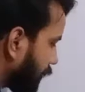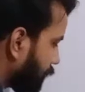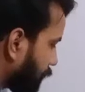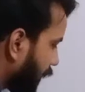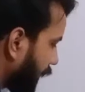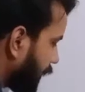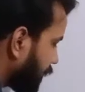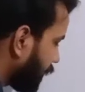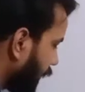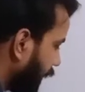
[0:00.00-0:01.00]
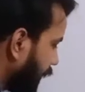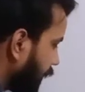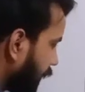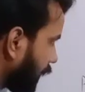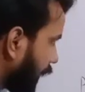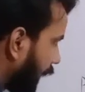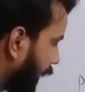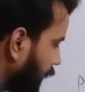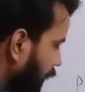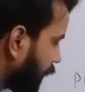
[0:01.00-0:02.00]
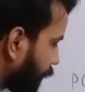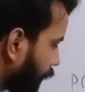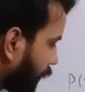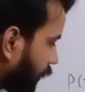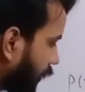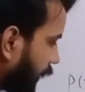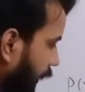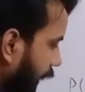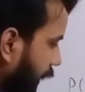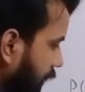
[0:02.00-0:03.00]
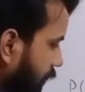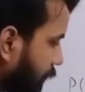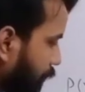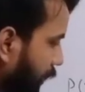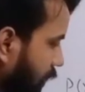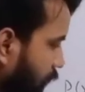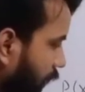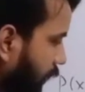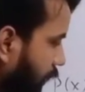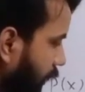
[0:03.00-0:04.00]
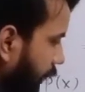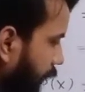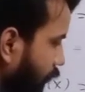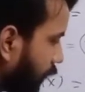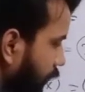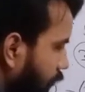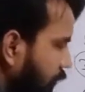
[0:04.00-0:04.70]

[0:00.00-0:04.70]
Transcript: minus 3 and 3x plus 1 equal to